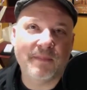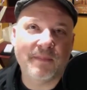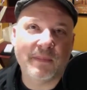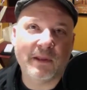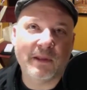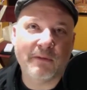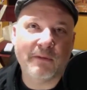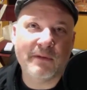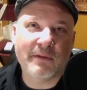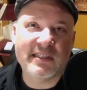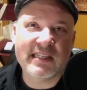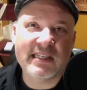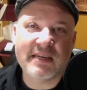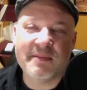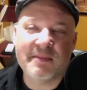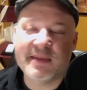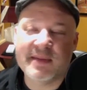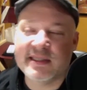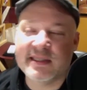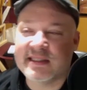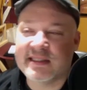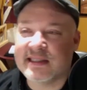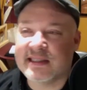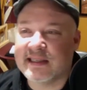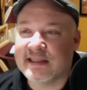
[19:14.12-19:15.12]
Risky
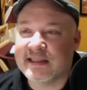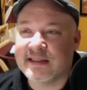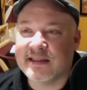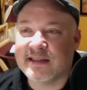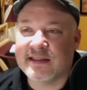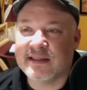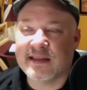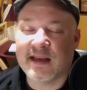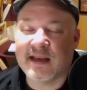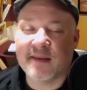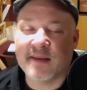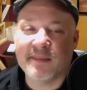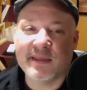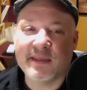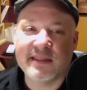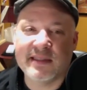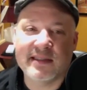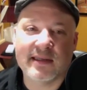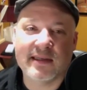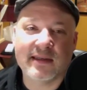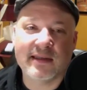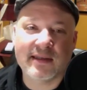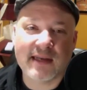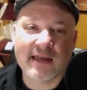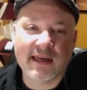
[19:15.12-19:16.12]
Business.
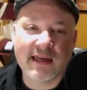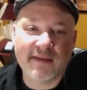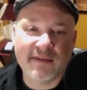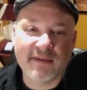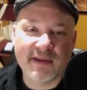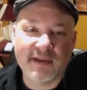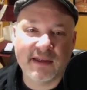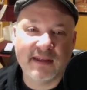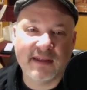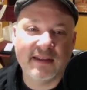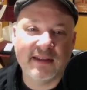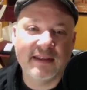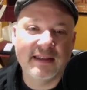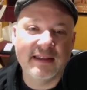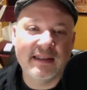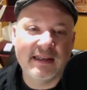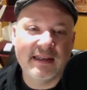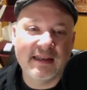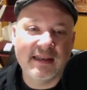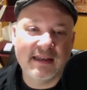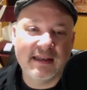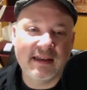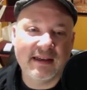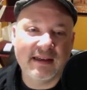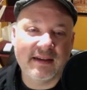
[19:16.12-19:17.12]
He's a kind of
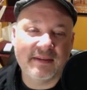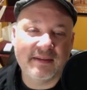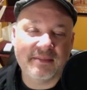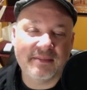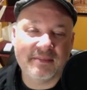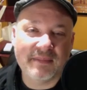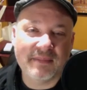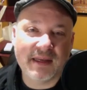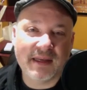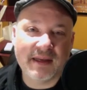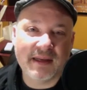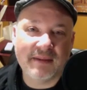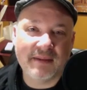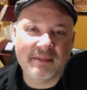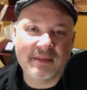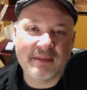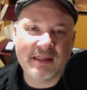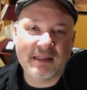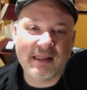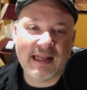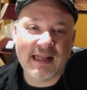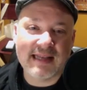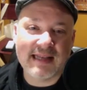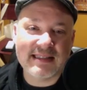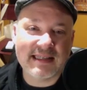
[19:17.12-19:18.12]
a
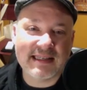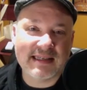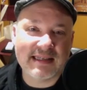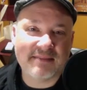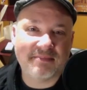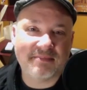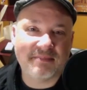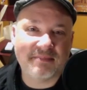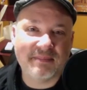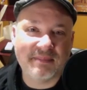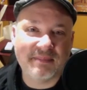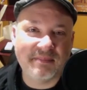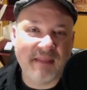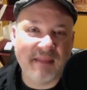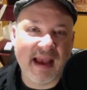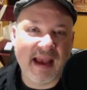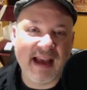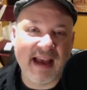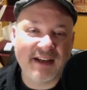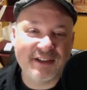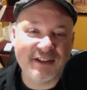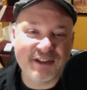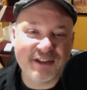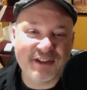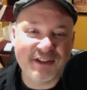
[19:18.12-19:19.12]
classic
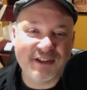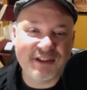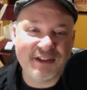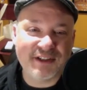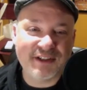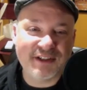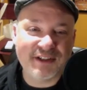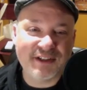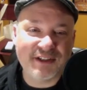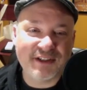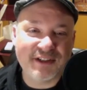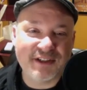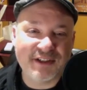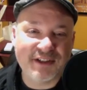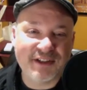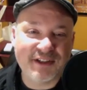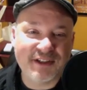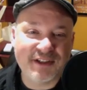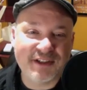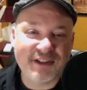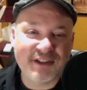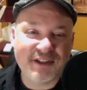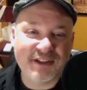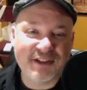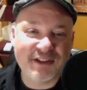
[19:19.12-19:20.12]
actor
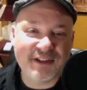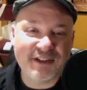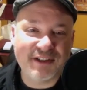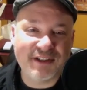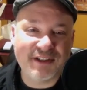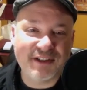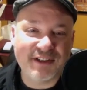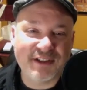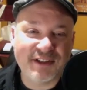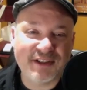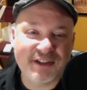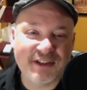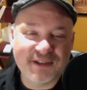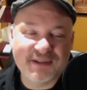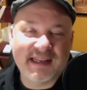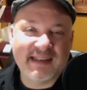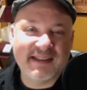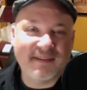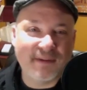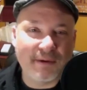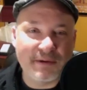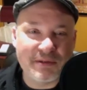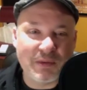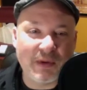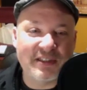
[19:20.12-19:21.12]

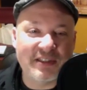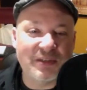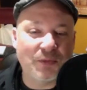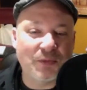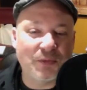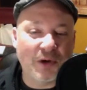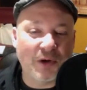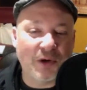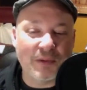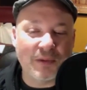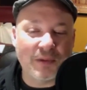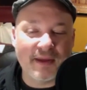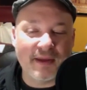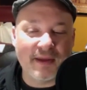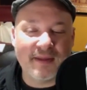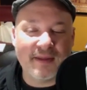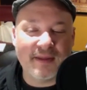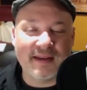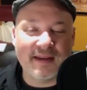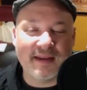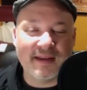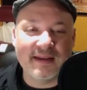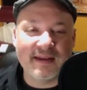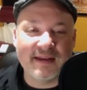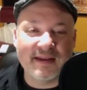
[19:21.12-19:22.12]
that I've always wanted to work
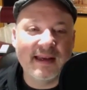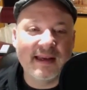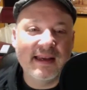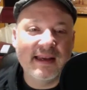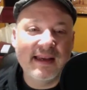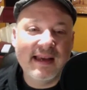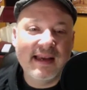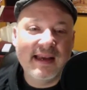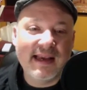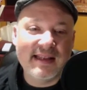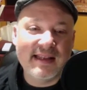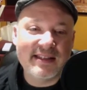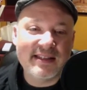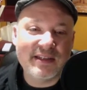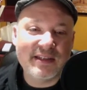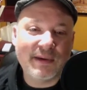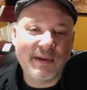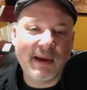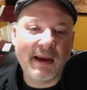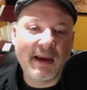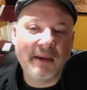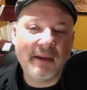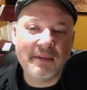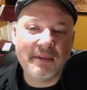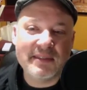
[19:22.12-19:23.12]
with. And
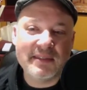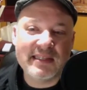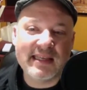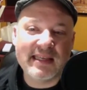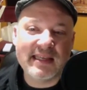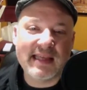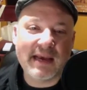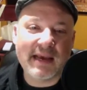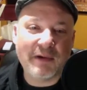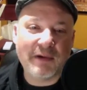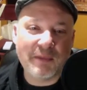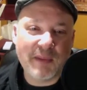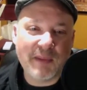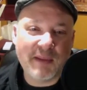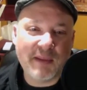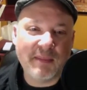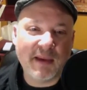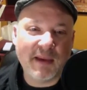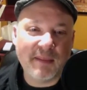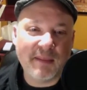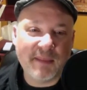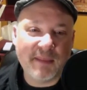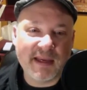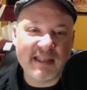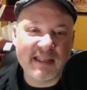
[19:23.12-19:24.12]
so I would say that would be my
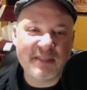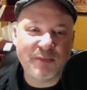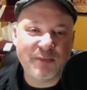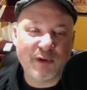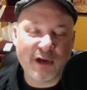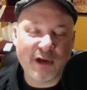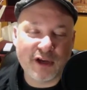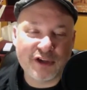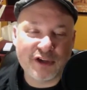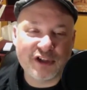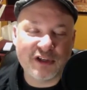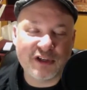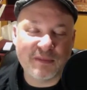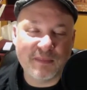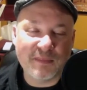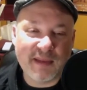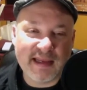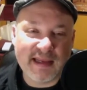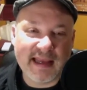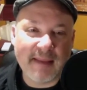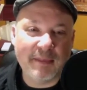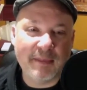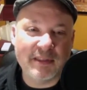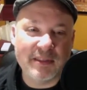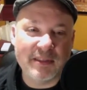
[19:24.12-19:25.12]
biggest production, being able
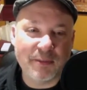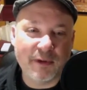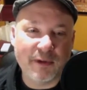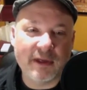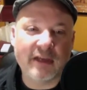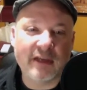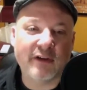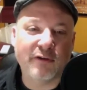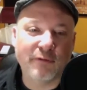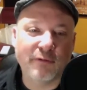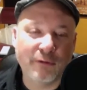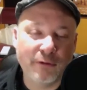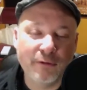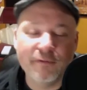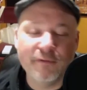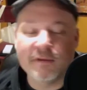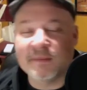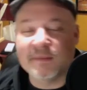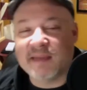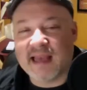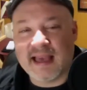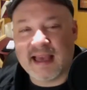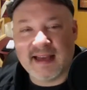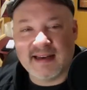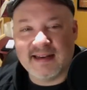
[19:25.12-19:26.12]
to bring a crew from
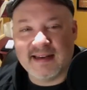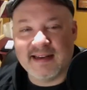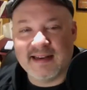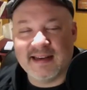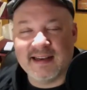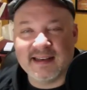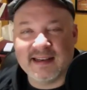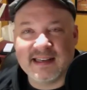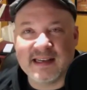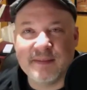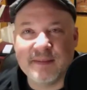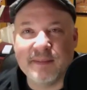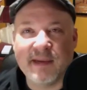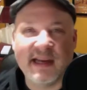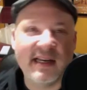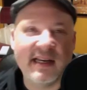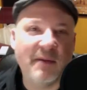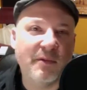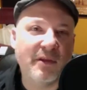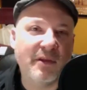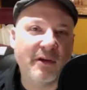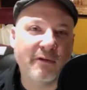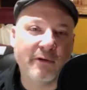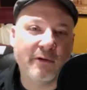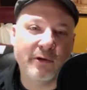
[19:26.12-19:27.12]
Canada, combine it with a
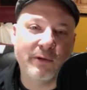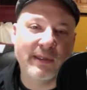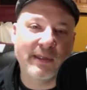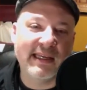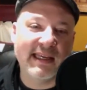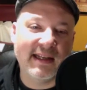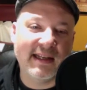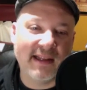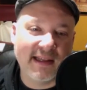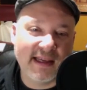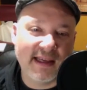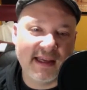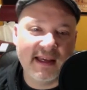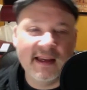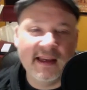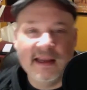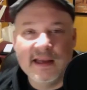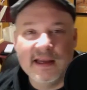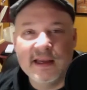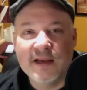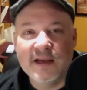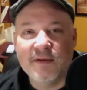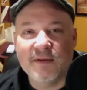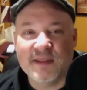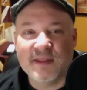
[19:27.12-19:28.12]
crew in Italy
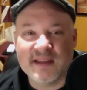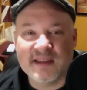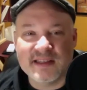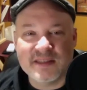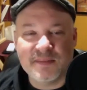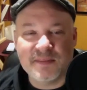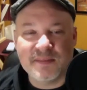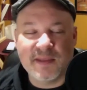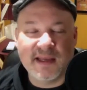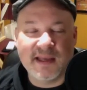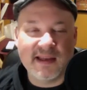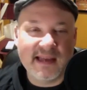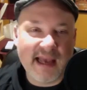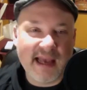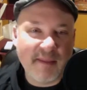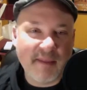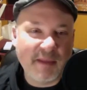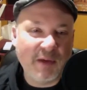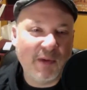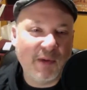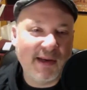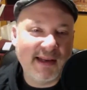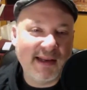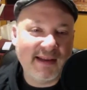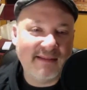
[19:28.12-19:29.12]
with this big
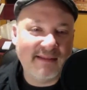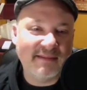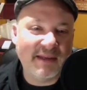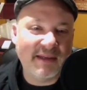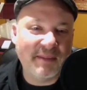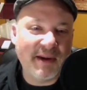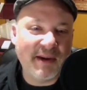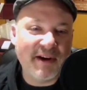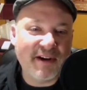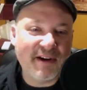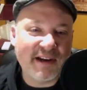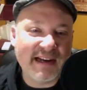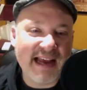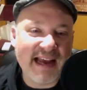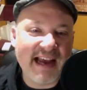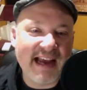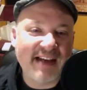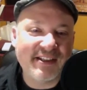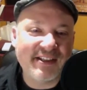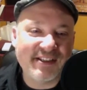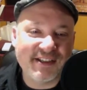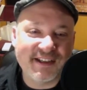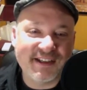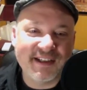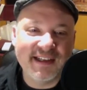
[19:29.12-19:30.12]
Emmy-winning American
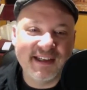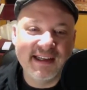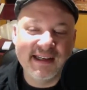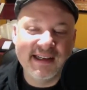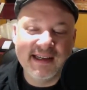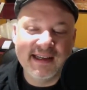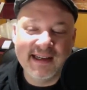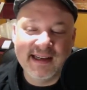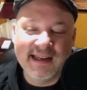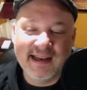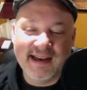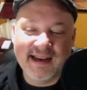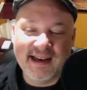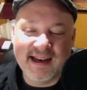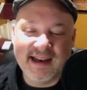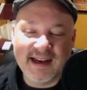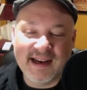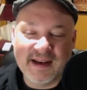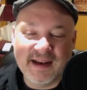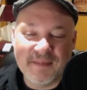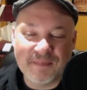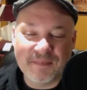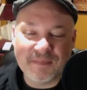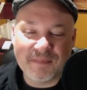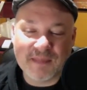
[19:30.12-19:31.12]
actor.
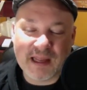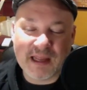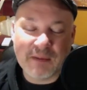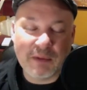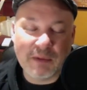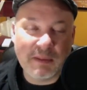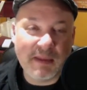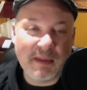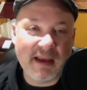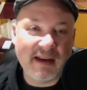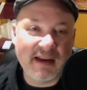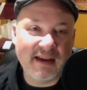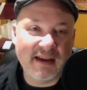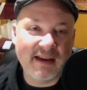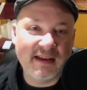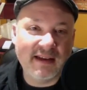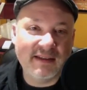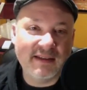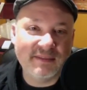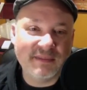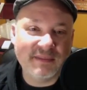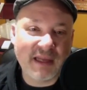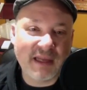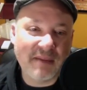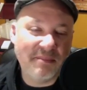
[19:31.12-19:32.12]
And we made
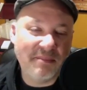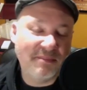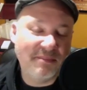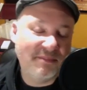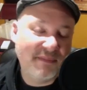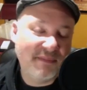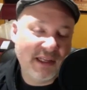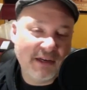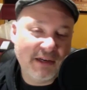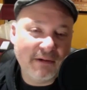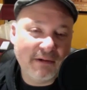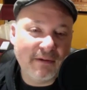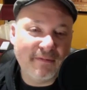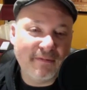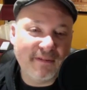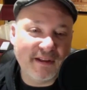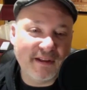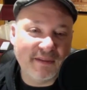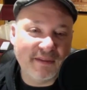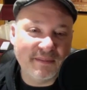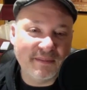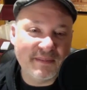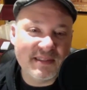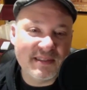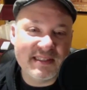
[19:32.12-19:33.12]
a
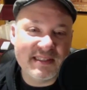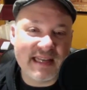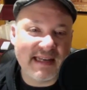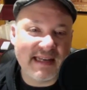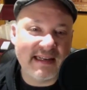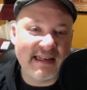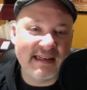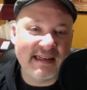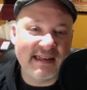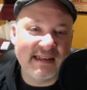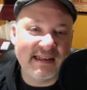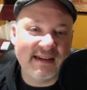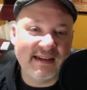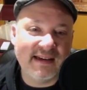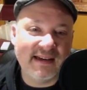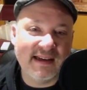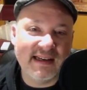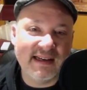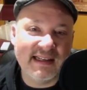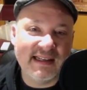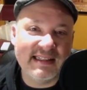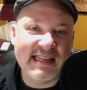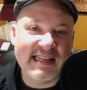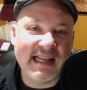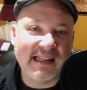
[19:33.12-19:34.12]
film set in
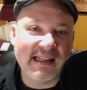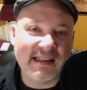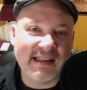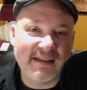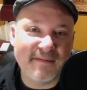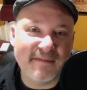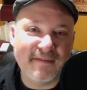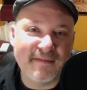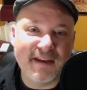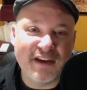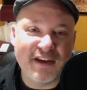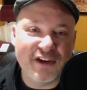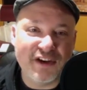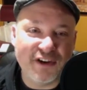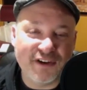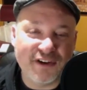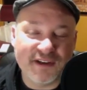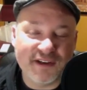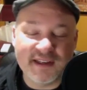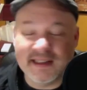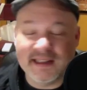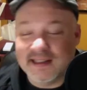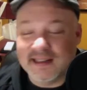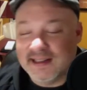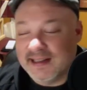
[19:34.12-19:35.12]
an Italian
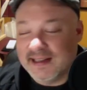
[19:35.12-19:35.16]
vineyard.